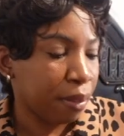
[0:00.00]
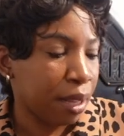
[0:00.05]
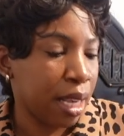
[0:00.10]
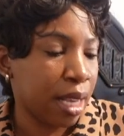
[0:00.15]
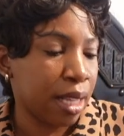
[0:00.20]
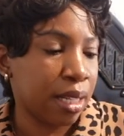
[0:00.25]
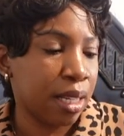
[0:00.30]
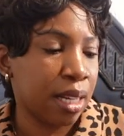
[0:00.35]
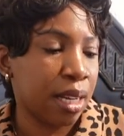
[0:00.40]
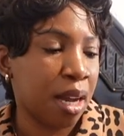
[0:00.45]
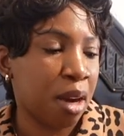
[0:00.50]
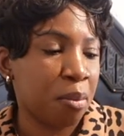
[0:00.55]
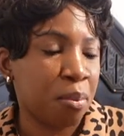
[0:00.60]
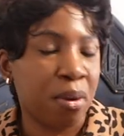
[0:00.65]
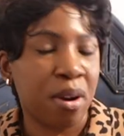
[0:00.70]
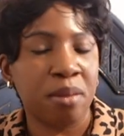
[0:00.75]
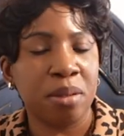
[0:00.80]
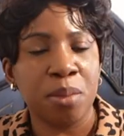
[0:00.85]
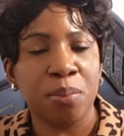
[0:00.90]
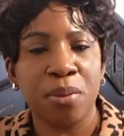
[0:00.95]
And then I'll
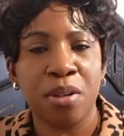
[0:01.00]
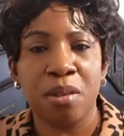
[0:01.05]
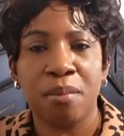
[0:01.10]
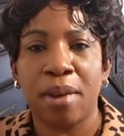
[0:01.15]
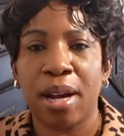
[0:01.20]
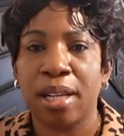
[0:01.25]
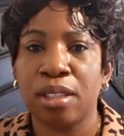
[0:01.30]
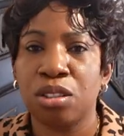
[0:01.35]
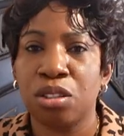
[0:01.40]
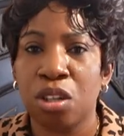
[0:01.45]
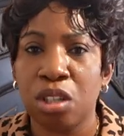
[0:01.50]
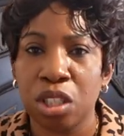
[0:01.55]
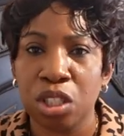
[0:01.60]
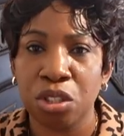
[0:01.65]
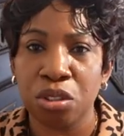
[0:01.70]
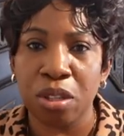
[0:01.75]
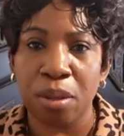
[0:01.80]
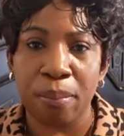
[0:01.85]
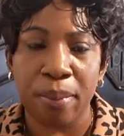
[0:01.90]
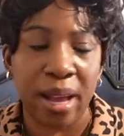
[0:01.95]
probably put my
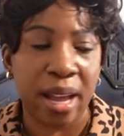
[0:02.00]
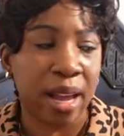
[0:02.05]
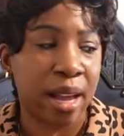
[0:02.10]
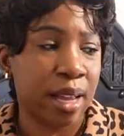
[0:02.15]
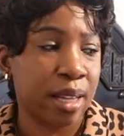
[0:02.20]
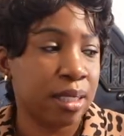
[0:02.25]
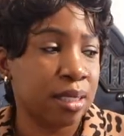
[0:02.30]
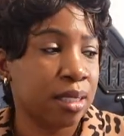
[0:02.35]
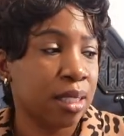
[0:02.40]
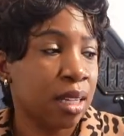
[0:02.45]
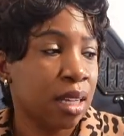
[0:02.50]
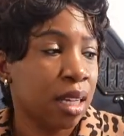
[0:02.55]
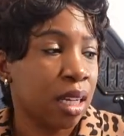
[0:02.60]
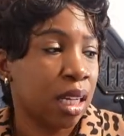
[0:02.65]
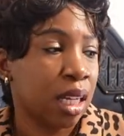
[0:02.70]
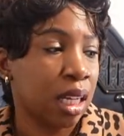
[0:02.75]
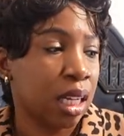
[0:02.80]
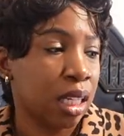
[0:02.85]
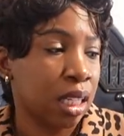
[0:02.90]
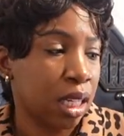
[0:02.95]
toiletry bags
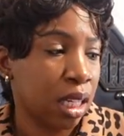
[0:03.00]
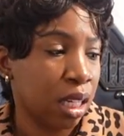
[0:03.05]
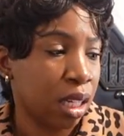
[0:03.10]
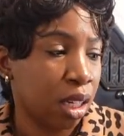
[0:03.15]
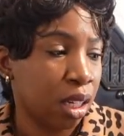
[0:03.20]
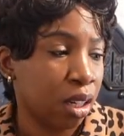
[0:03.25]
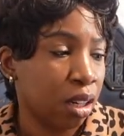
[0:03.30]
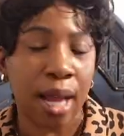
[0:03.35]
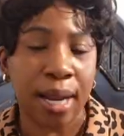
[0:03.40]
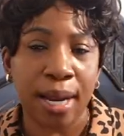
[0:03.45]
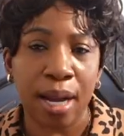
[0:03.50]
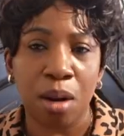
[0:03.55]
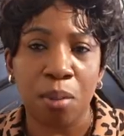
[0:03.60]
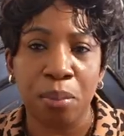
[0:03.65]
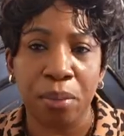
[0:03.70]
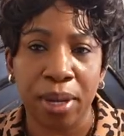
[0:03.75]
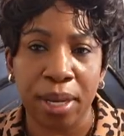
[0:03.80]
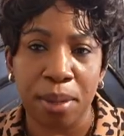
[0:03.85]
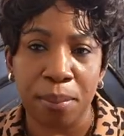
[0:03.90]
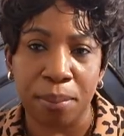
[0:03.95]
in here, and I'll
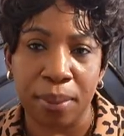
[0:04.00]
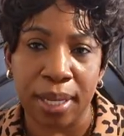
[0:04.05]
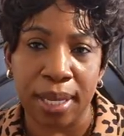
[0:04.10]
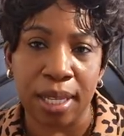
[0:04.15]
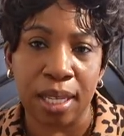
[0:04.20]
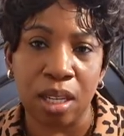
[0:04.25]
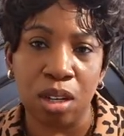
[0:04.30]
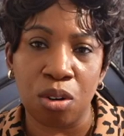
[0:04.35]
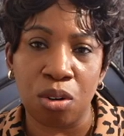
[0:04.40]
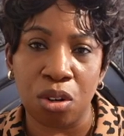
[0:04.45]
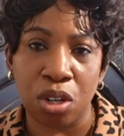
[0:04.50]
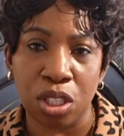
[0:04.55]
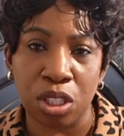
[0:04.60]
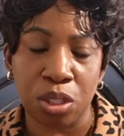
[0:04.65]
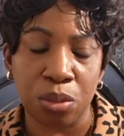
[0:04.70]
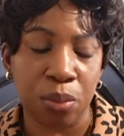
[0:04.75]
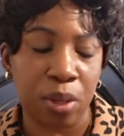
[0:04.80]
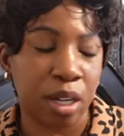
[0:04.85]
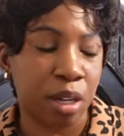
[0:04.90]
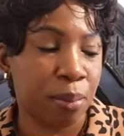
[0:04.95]
bring a blanket or a
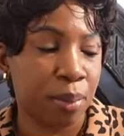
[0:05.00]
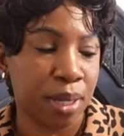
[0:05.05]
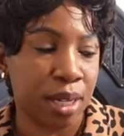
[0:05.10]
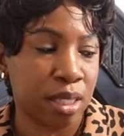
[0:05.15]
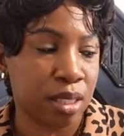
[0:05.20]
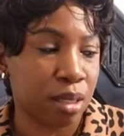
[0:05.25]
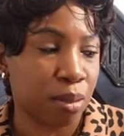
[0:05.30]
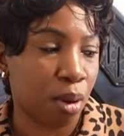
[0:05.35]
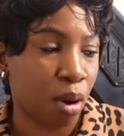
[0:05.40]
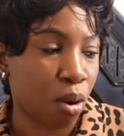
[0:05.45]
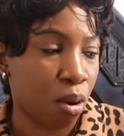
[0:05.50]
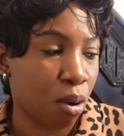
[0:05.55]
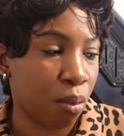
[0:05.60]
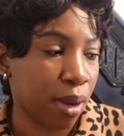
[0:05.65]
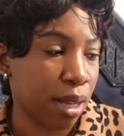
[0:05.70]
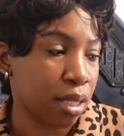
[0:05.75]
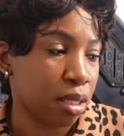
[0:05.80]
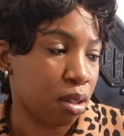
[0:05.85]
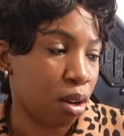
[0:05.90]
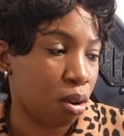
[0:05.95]
sweater because I'm
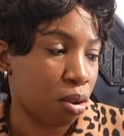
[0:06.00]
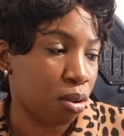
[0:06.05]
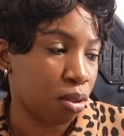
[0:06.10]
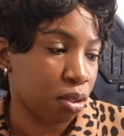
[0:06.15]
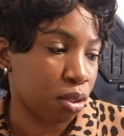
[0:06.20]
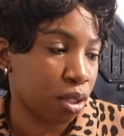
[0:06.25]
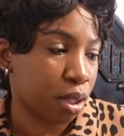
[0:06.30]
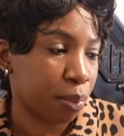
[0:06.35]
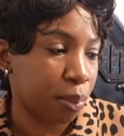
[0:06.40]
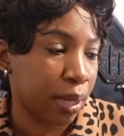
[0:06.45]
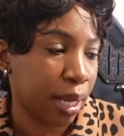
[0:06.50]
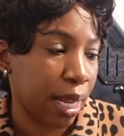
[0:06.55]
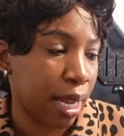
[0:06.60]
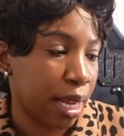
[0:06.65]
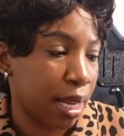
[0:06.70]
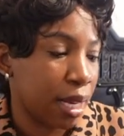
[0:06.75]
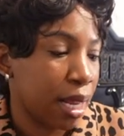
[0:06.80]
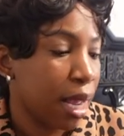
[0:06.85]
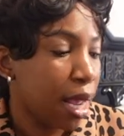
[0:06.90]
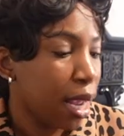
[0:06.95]
always cold on a
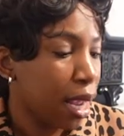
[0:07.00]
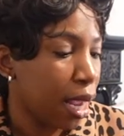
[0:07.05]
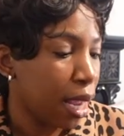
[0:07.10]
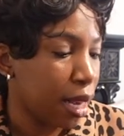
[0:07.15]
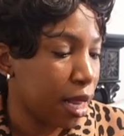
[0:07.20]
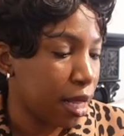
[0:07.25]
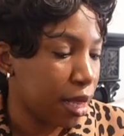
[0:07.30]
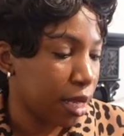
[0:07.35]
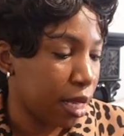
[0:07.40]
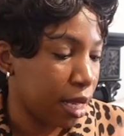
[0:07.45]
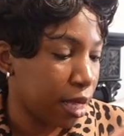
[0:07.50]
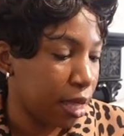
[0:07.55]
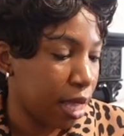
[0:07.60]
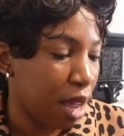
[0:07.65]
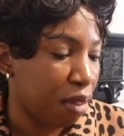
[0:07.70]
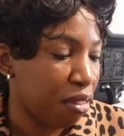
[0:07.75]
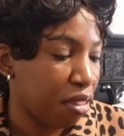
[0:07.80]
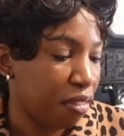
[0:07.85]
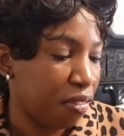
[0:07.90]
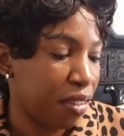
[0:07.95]
plane, and I think
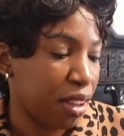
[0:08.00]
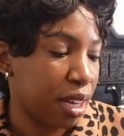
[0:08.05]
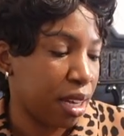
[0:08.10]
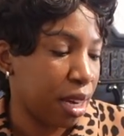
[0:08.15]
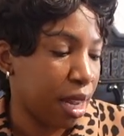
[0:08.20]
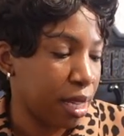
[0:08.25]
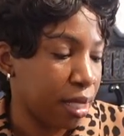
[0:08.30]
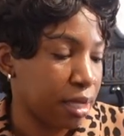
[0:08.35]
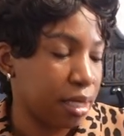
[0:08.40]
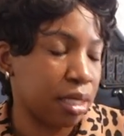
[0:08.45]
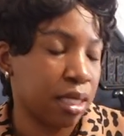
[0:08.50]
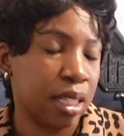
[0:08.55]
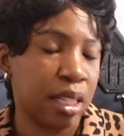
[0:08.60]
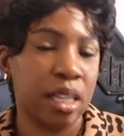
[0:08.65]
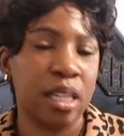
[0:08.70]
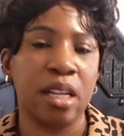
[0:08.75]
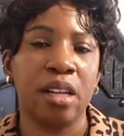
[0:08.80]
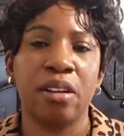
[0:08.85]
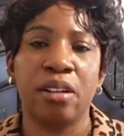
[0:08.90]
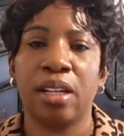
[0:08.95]
that would fit nicely in
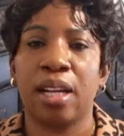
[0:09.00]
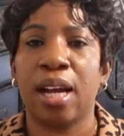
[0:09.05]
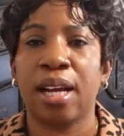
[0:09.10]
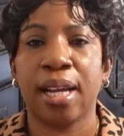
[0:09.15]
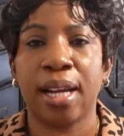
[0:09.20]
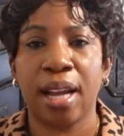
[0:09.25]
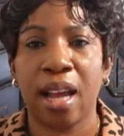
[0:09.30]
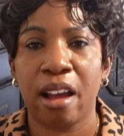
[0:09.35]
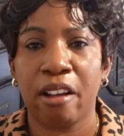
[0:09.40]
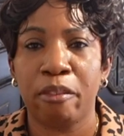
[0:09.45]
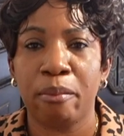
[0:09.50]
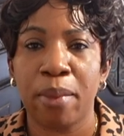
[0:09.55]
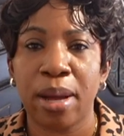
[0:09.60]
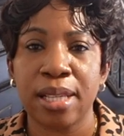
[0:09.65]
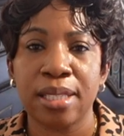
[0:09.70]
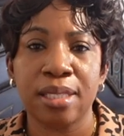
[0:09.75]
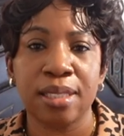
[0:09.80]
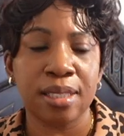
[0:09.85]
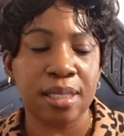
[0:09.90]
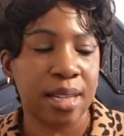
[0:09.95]
here. And then I can have my
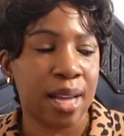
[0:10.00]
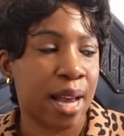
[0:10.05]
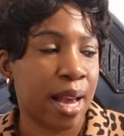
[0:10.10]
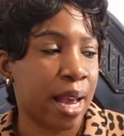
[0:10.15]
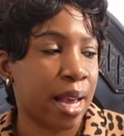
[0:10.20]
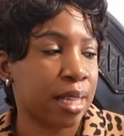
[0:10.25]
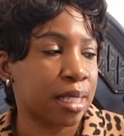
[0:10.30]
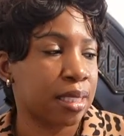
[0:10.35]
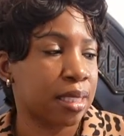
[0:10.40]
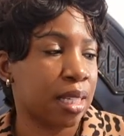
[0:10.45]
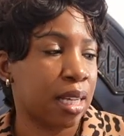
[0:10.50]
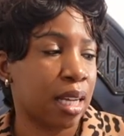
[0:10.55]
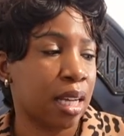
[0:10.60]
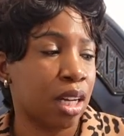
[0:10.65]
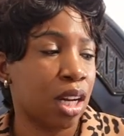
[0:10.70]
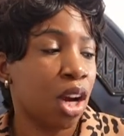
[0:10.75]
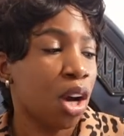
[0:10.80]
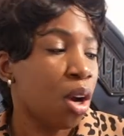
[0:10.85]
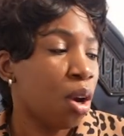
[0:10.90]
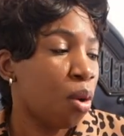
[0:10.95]
snacks
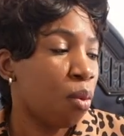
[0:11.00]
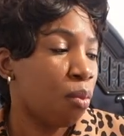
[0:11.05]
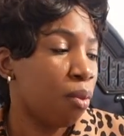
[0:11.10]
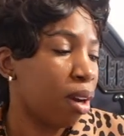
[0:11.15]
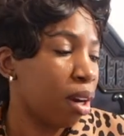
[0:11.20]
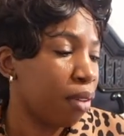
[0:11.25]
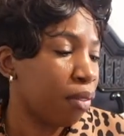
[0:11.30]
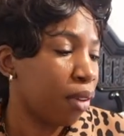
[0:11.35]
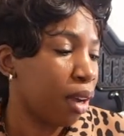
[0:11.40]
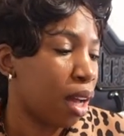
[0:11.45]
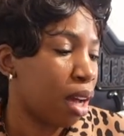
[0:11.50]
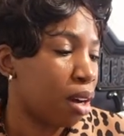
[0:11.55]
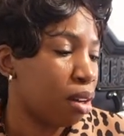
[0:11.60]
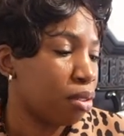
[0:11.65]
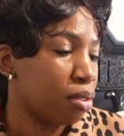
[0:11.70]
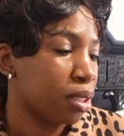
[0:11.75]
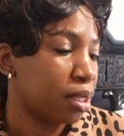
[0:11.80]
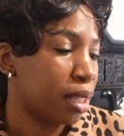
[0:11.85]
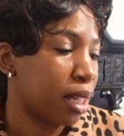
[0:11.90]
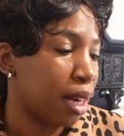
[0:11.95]
and whatever
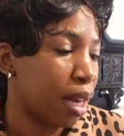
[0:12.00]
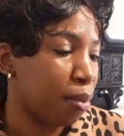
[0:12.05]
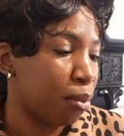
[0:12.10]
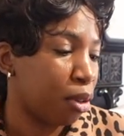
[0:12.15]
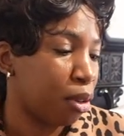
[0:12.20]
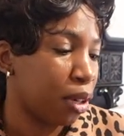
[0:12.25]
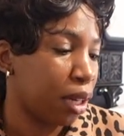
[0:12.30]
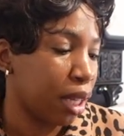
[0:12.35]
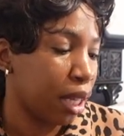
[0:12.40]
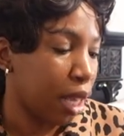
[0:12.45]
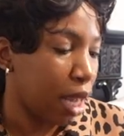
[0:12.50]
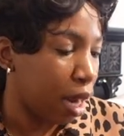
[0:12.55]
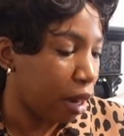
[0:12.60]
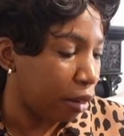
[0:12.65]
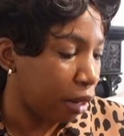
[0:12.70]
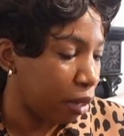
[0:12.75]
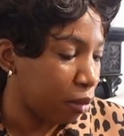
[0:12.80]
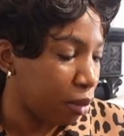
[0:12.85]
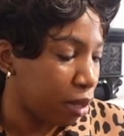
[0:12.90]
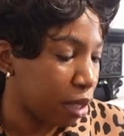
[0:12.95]
else that I'm going to
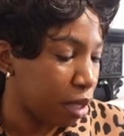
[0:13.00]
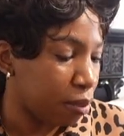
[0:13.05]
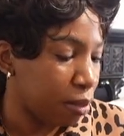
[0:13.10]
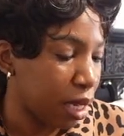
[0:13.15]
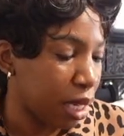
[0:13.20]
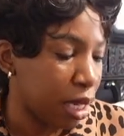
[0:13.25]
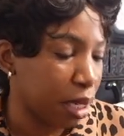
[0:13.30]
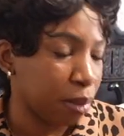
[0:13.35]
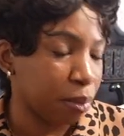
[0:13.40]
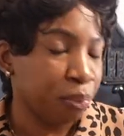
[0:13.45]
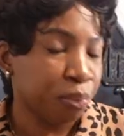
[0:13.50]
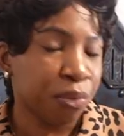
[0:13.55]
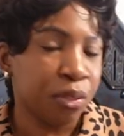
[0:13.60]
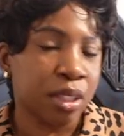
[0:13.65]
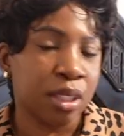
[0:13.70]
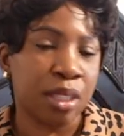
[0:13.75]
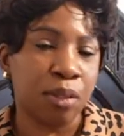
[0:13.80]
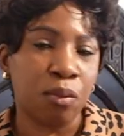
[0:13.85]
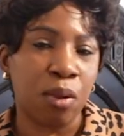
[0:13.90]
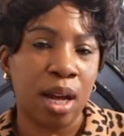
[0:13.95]
carry with me
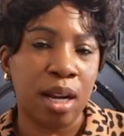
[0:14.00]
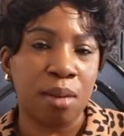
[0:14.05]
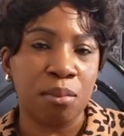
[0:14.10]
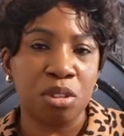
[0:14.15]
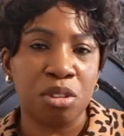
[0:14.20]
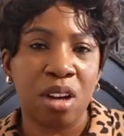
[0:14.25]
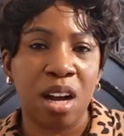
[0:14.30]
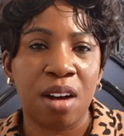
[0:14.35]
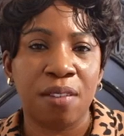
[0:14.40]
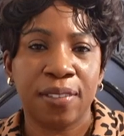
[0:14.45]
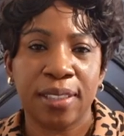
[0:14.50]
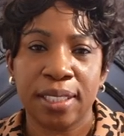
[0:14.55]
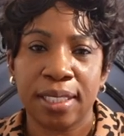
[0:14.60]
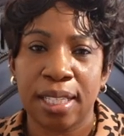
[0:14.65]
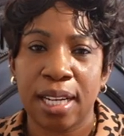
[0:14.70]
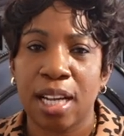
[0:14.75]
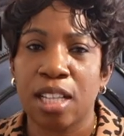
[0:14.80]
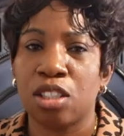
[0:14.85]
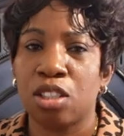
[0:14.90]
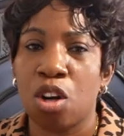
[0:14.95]
while I'm traveling
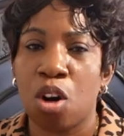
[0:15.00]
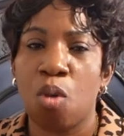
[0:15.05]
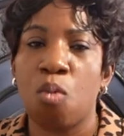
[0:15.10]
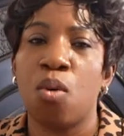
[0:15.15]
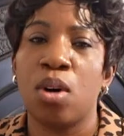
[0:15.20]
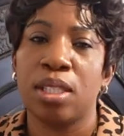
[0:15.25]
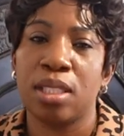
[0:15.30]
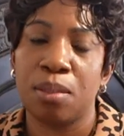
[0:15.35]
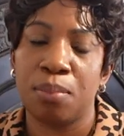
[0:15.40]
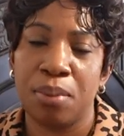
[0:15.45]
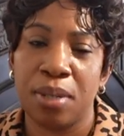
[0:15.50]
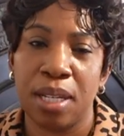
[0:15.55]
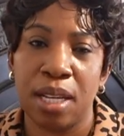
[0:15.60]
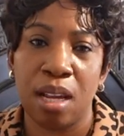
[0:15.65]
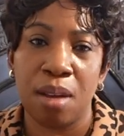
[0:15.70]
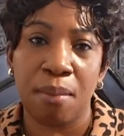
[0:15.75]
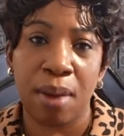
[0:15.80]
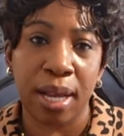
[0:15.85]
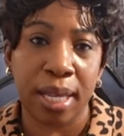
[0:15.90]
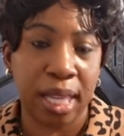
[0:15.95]
that I don't want to put
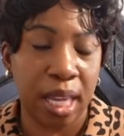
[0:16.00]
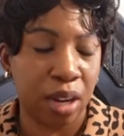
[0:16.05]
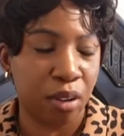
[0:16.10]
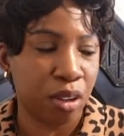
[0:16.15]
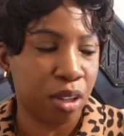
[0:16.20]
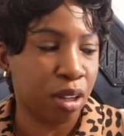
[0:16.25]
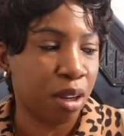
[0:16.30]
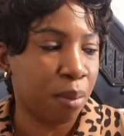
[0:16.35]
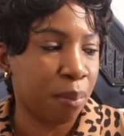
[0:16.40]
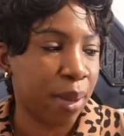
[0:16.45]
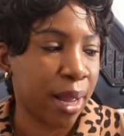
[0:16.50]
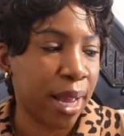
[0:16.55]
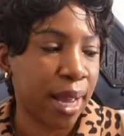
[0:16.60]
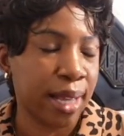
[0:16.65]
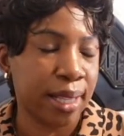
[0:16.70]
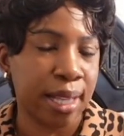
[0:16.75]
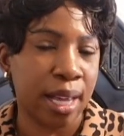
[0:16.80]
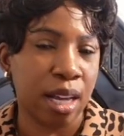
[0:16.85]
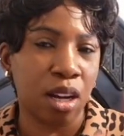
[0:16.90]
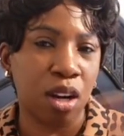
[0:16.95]
in my carry-on
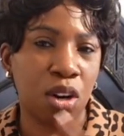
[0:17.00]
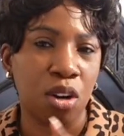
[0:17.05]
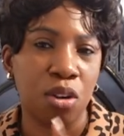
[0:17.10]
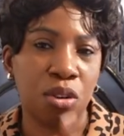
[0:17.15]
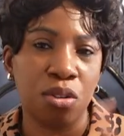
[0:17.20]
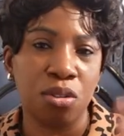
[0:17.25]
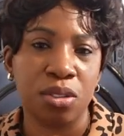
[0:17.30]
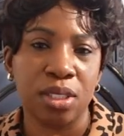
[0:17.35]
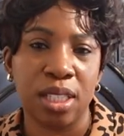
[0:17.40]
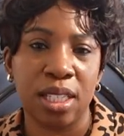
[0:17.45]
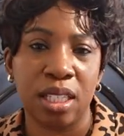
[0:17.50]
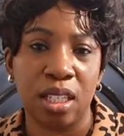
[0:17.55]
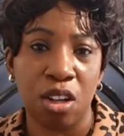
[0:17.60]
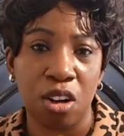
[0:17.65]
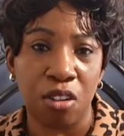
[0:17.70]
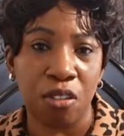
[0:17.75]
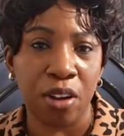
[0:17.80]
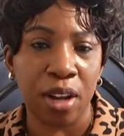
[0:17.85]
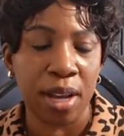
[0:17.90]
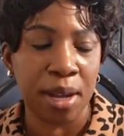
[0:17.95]
bag that goes in the
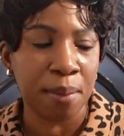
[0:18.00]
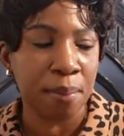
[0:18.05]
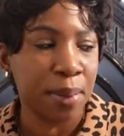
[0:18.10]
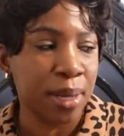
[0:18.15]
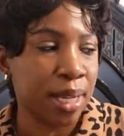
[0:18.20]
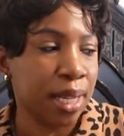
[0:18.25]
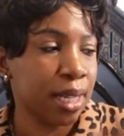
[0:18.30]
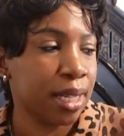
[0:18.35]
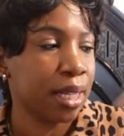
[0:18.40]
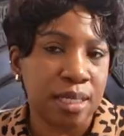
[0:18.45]
overhead bin.